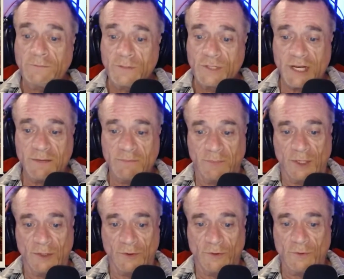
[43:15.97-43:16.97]
said
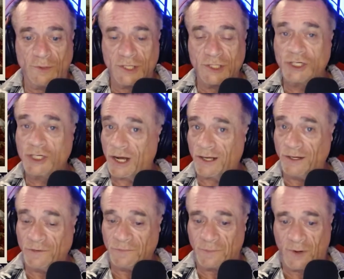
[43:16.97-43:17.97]
Baloo with a chuckle
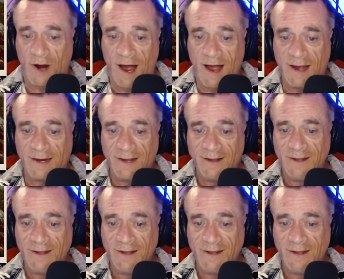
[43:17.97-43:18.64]
of pride.